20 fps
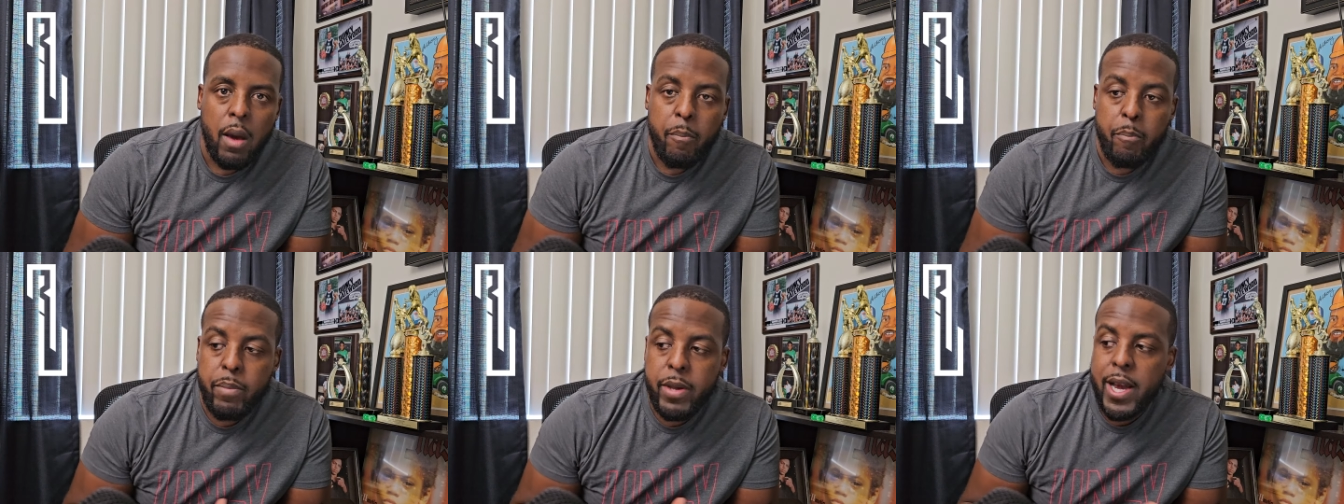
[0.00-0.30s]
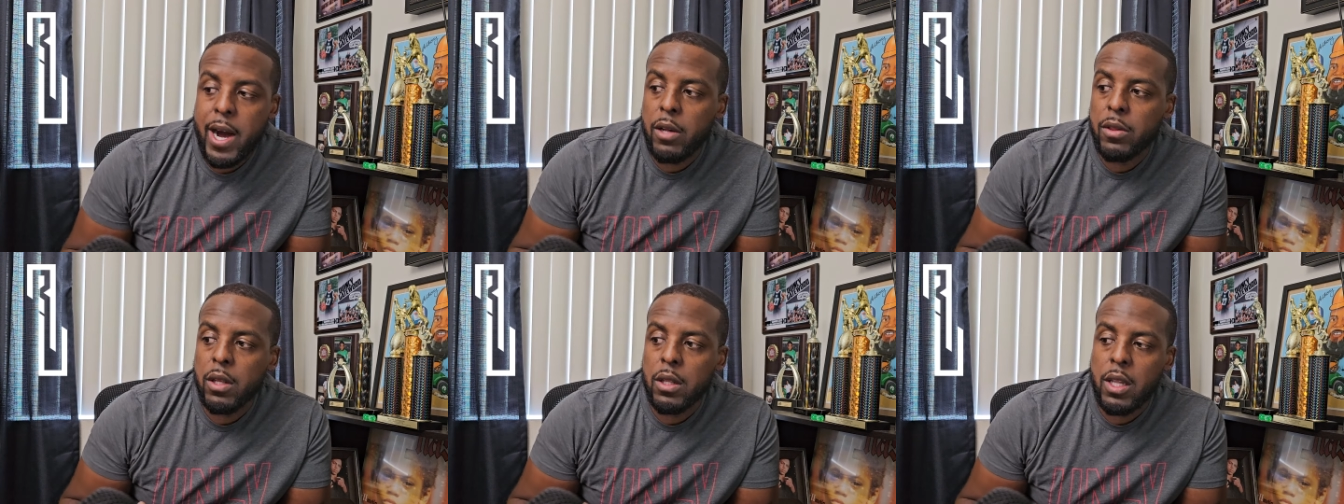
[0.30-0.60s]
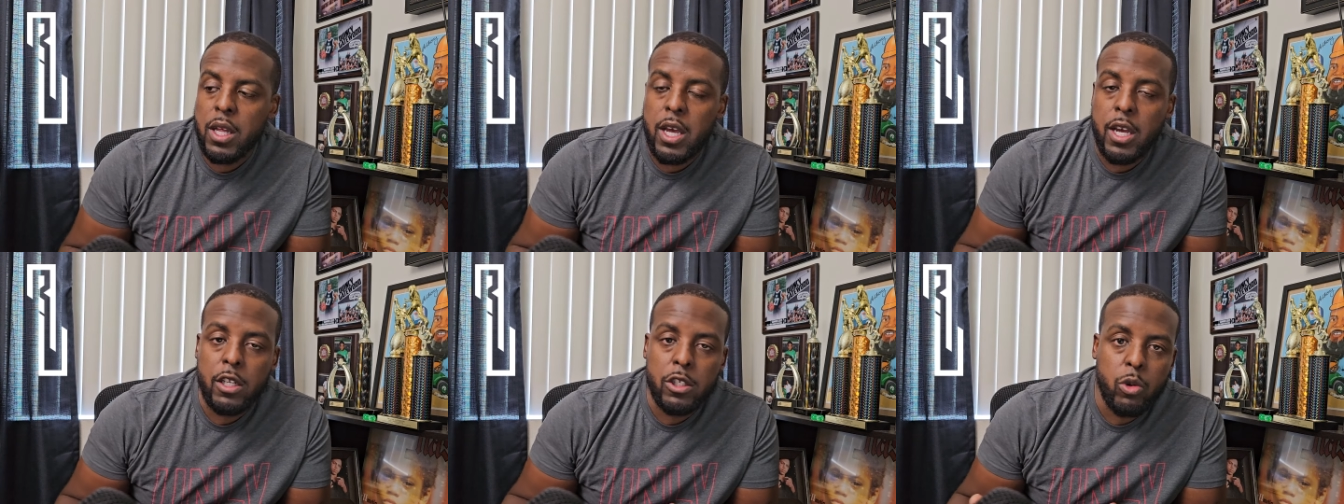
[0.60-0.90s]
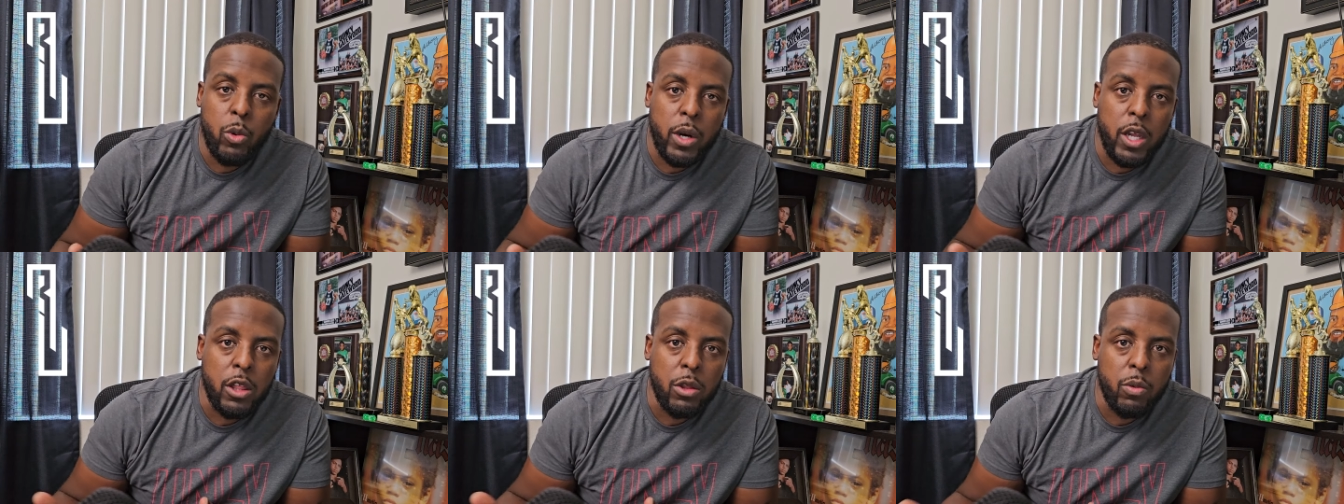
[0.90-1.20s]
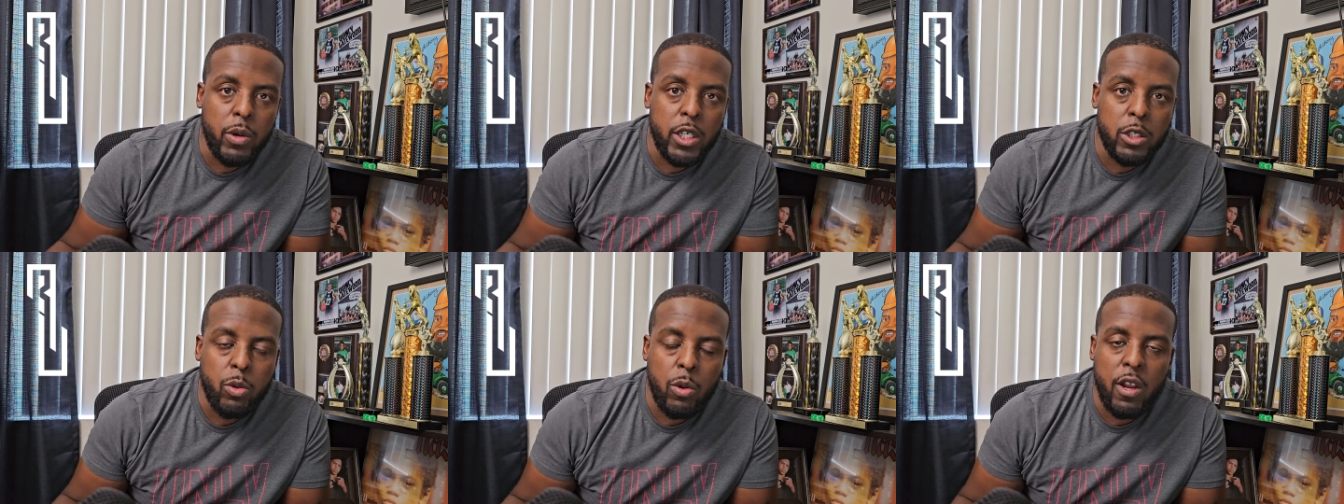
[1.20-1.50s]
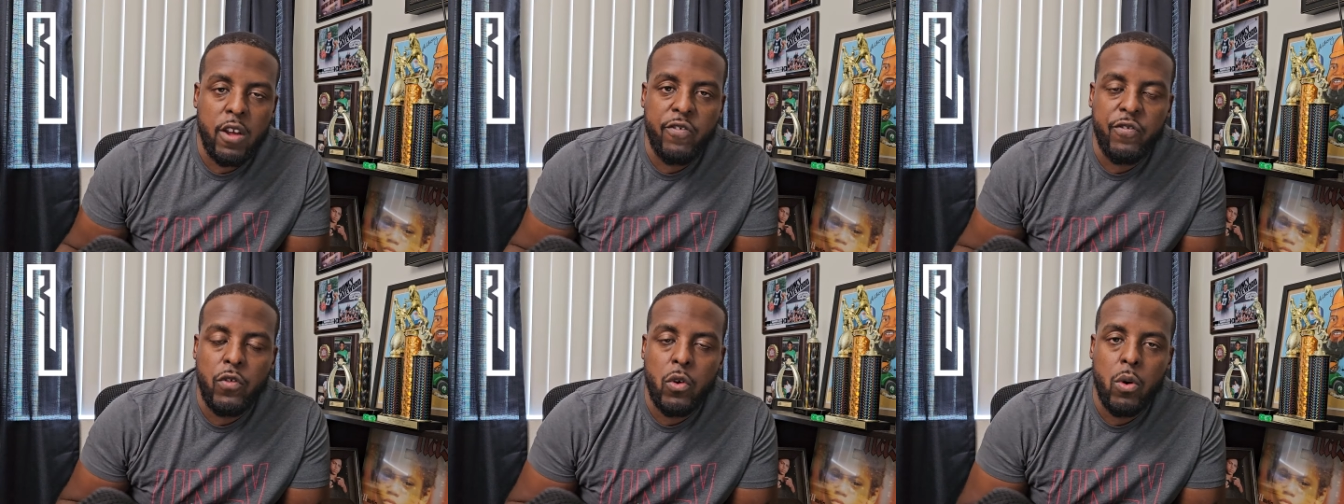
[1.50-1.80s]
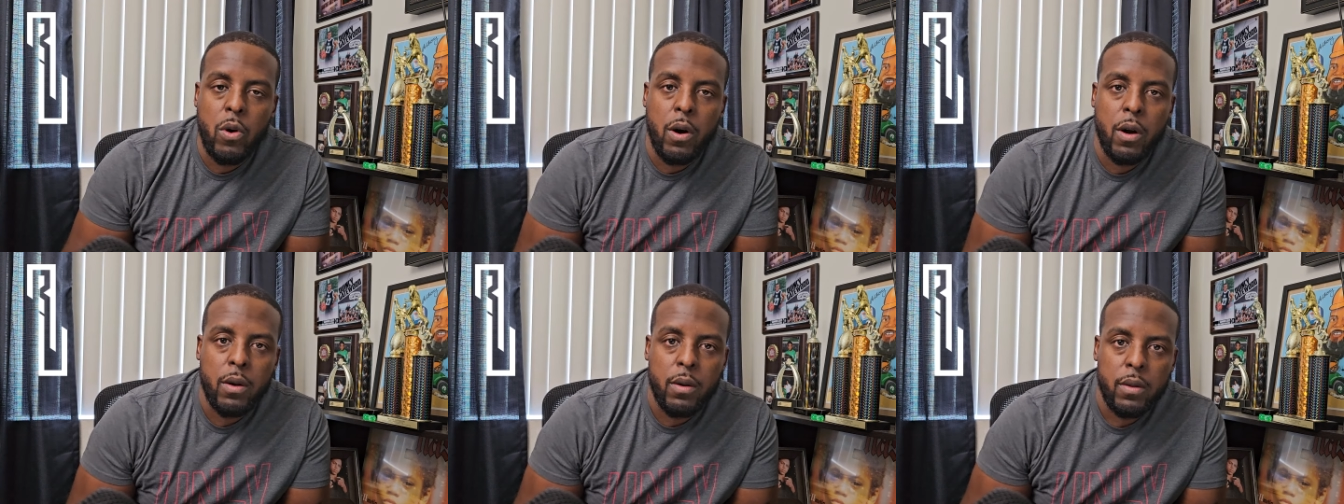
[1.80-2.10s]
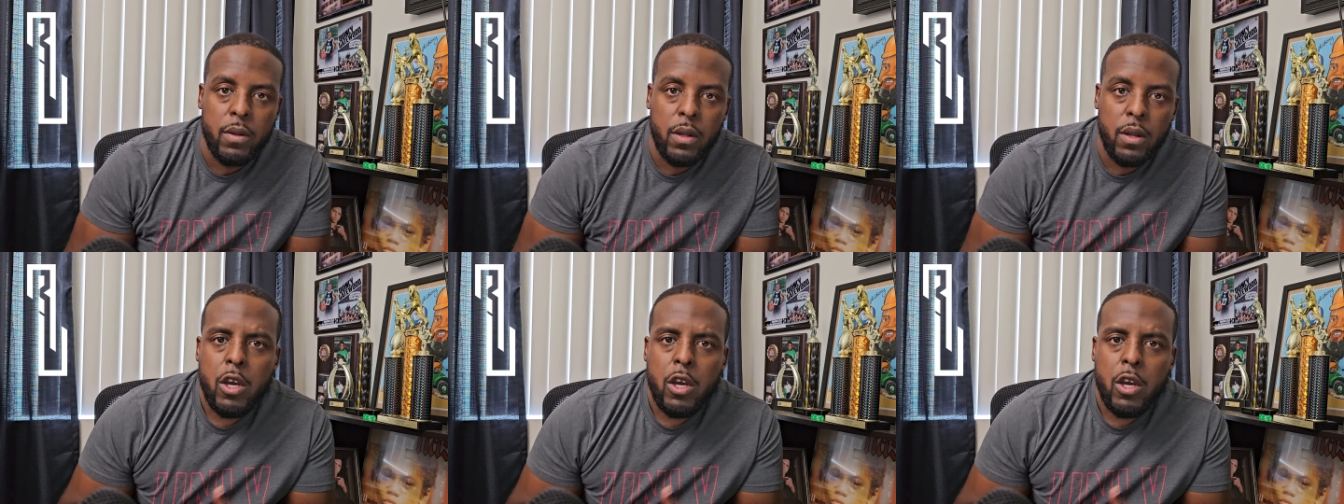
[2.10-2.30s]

be out the league 23 24,